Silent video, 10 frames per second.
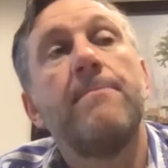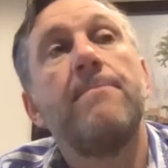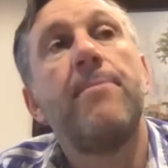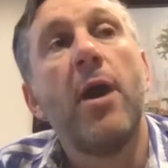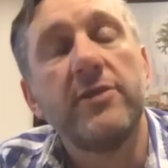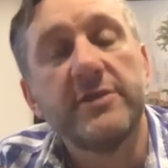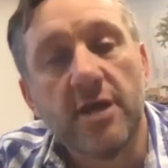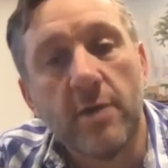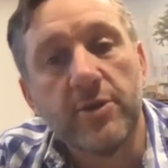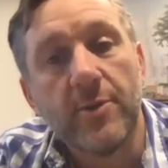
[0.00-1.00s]
by the
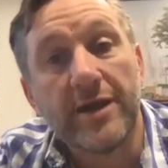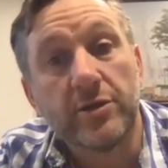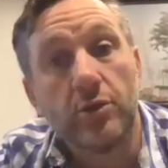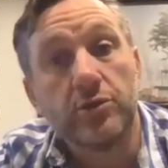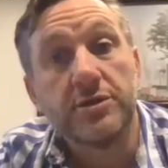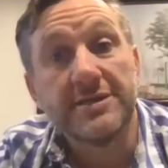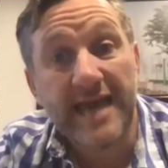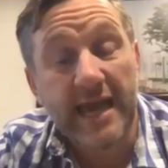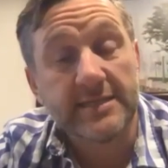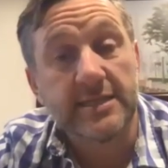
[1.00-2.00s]
time you add on
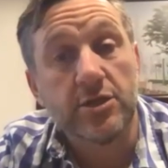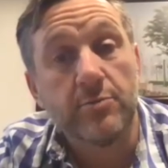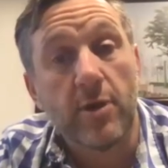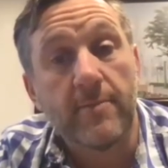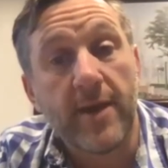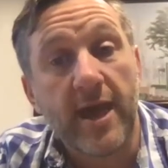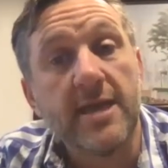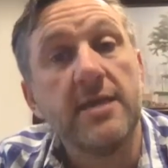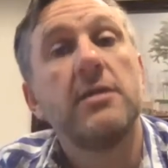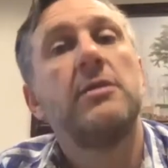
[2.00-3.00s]
tax that you might
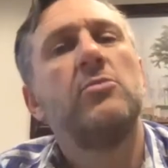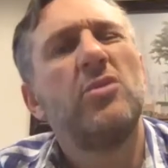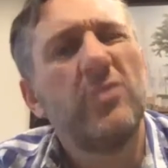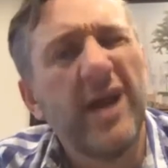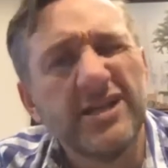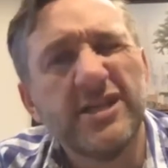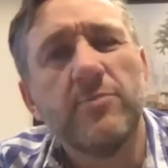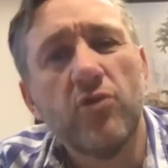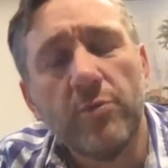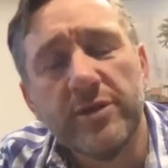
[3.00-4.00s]
pay, well, actually, you're
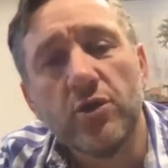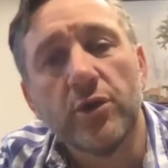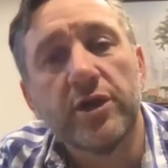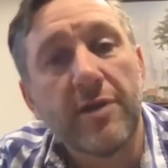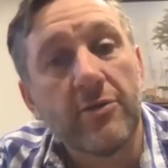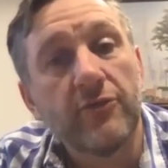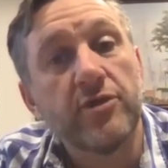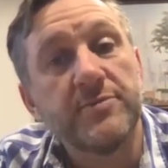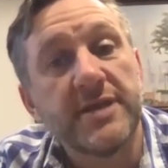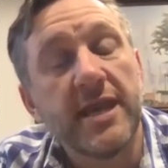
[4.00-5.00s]
probably knocking around
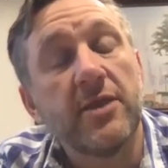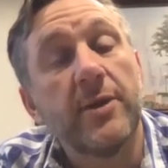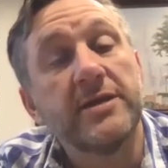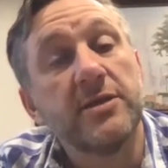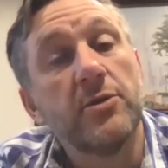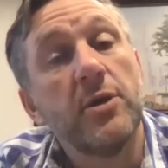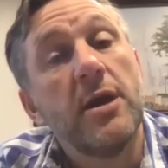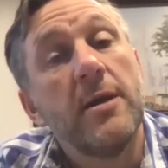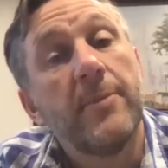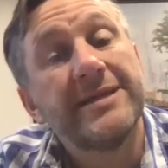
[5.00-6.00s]
3% anyway. So
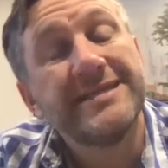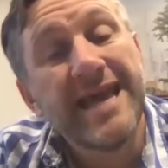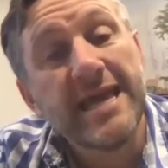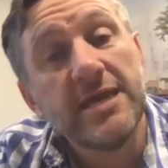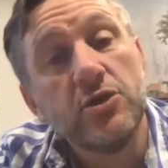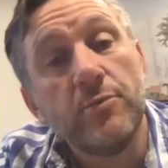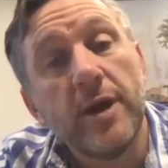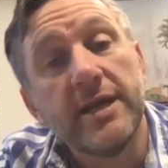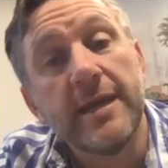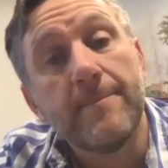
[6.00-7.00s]
by taking your
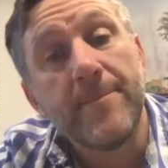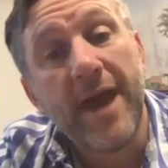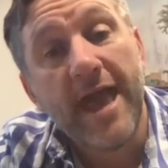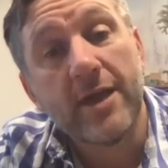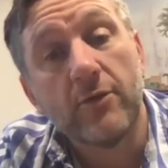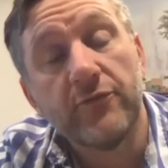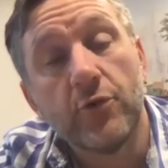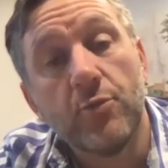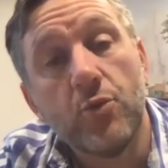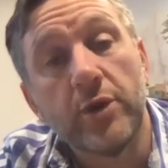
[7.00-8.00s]
money and paying off your
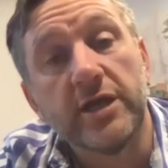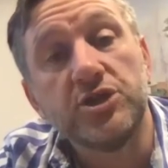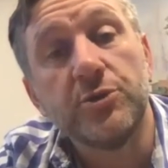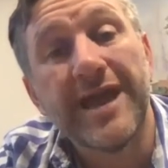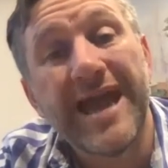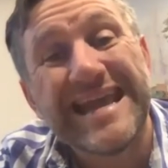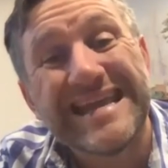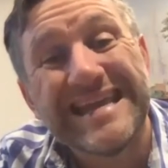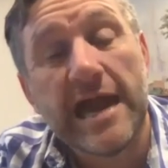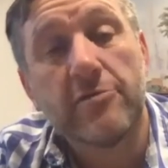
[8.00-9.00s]
mortgage, you get a
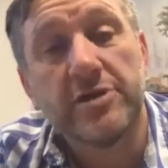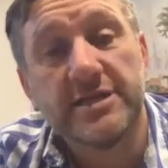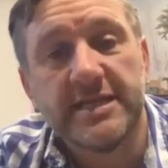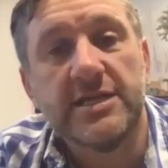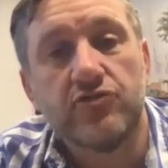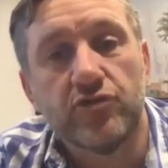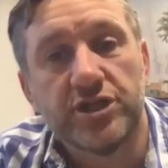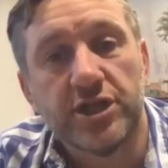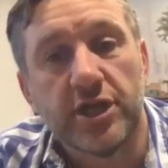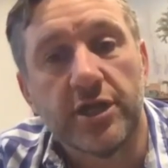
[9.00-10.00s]
guaranteed
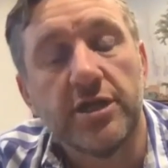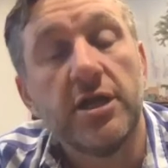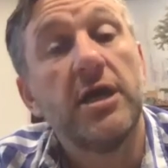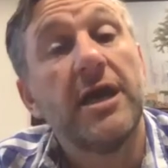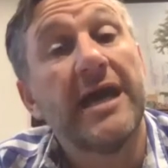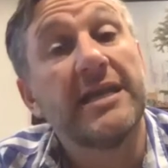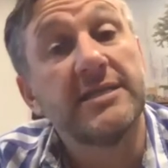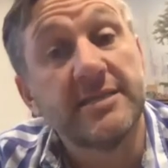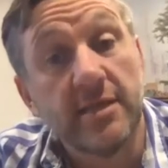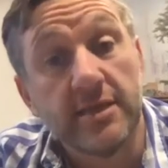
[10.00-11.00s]
return and the
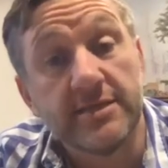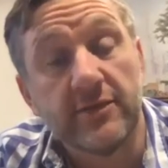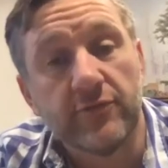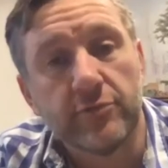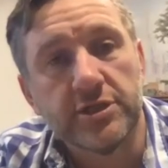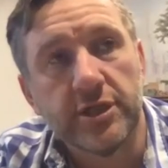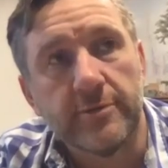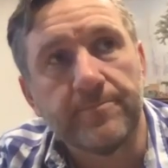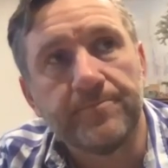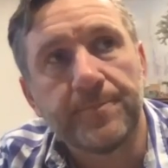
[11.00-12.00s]
certainty of your
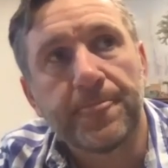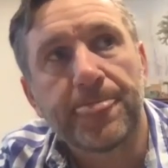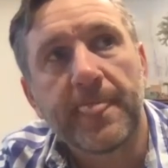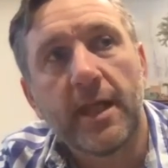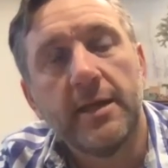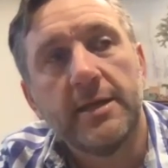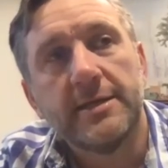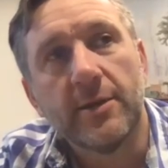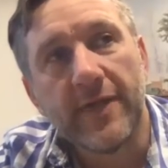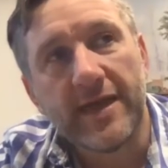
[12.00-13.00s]
return.
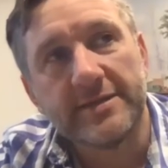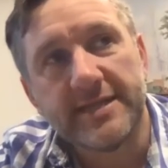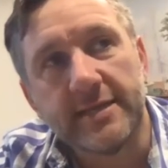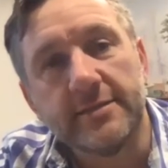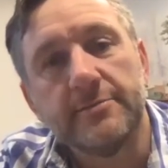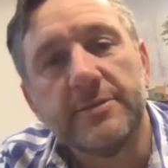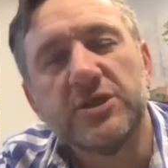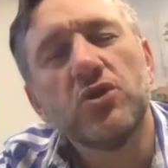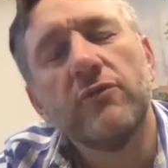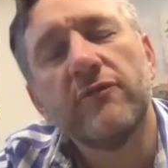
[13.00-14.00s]
Now, with that said, it's
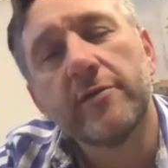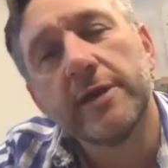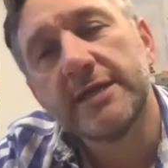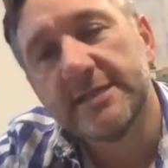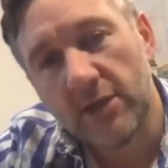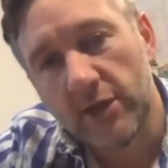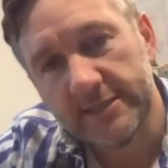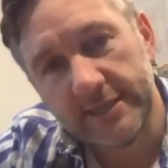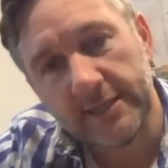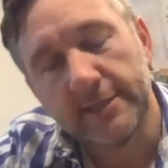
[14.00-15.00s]
not very
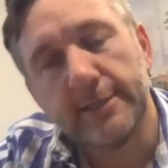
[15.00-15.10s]
exciting